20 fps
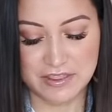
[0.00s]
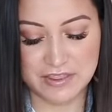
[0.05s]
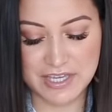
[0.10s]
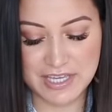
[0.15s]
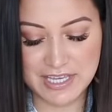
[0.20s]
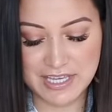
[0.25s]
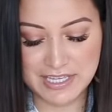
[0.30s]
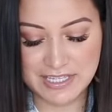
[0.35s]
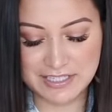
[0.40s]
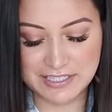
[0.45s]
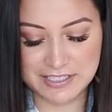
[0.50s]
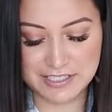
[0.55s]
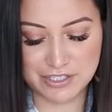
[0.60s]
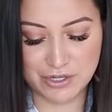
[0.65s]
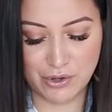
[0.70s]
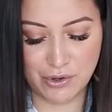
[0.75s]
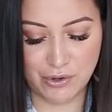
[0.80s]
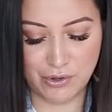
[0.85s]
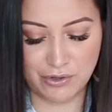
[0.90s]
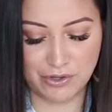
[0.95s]
The
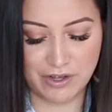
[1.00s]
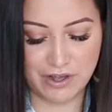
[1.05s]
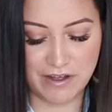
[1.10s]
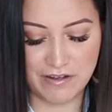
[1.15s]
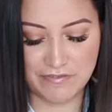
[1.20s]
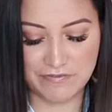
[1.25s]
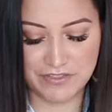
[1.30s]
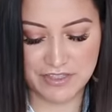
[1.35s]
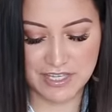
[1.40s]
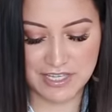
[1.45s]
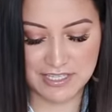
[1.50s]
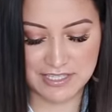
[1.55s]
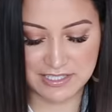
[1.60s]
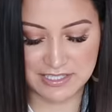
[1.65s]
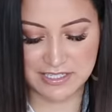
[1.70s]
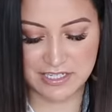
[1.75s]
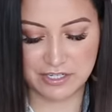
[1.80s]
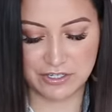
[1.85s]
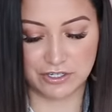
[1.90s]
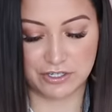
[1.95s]
insole of these
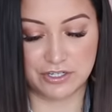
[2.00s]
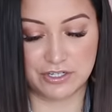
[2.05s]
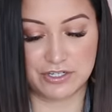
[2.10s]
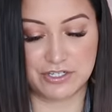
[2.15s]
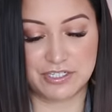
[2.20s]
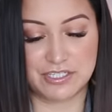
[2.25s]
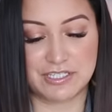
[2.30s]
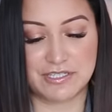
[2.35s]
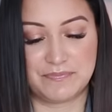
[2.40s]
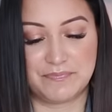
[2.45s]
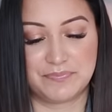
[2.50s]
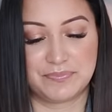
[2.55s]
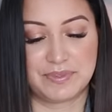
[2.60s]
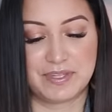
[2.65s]
sneakers